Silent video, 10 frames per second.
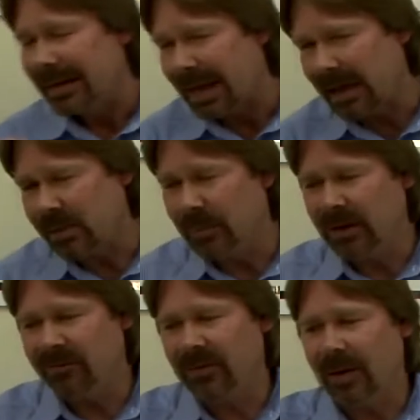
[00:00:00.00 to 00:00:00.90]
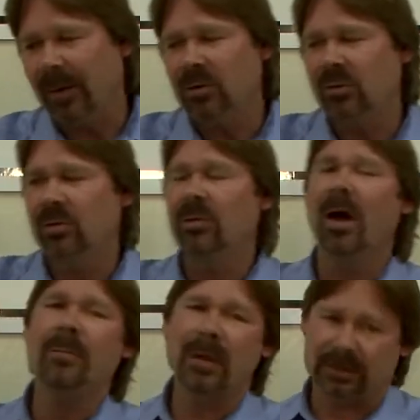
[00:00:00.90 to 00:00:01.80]
Nice benefit out using your
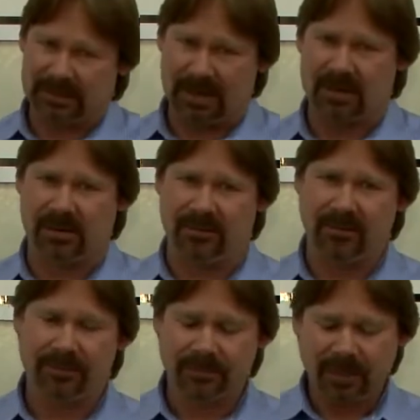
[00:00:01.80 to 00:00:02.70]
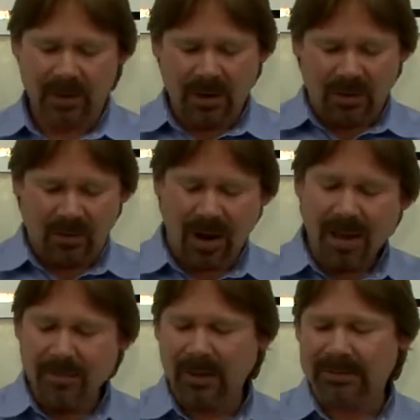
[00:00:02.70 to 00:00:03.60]
hot melt adhesive. Your
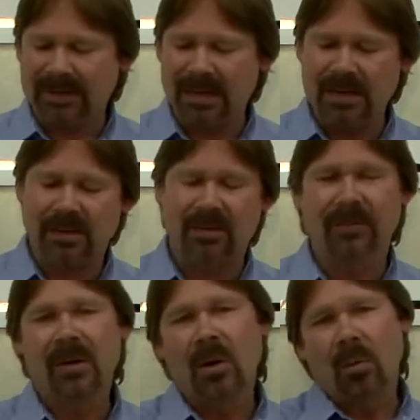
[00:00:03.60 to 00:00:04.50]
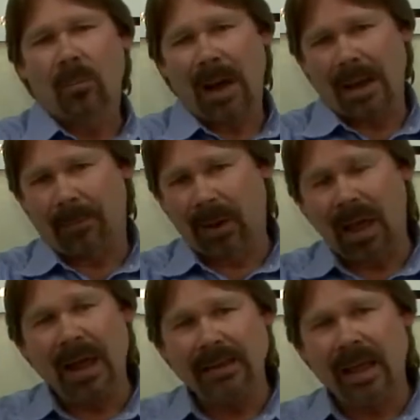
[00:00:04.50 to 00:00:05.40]
hot melt adhesive, by
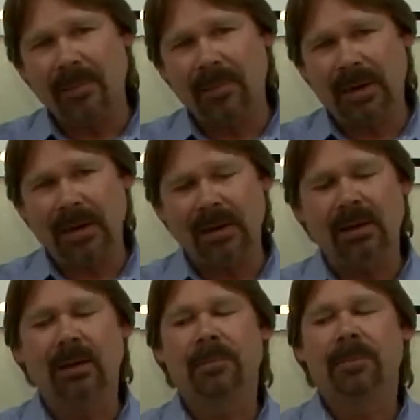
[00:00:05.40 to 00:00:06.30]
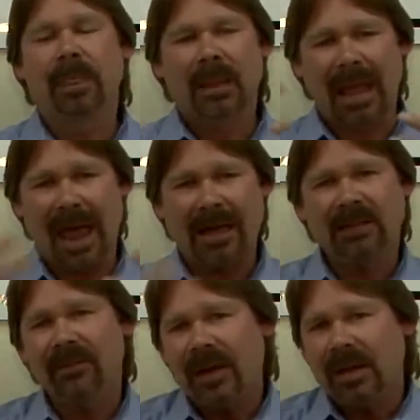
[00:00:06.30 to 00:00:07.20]
applying that bead,
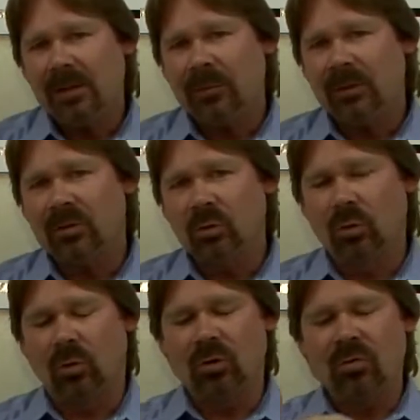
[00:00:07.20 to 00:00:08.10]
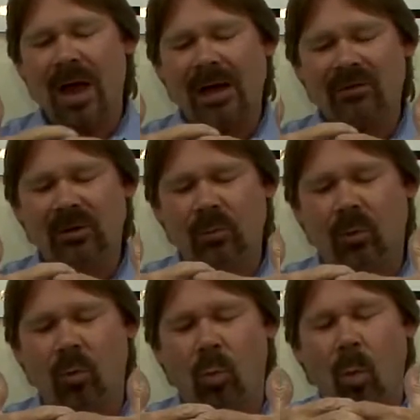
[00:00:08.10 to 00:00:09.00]
activating it with the tool, you actually
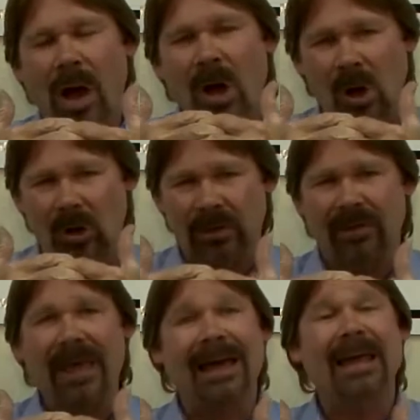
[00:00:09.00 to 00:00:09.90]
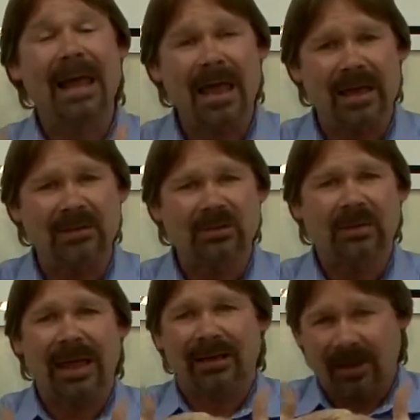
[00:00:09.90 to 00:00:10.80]
will weld that edge,
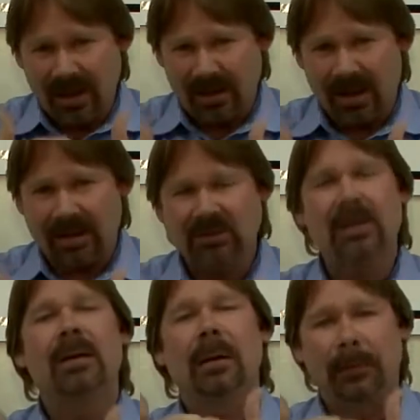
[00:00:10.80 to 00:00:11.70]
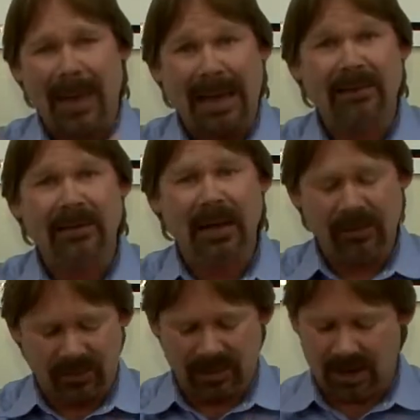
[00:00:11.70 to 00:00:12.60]
that cut edge, back
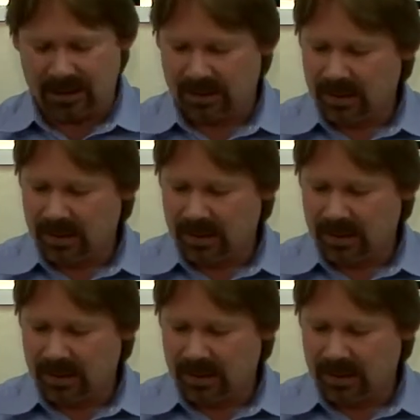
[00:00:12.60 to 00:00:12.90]
together again.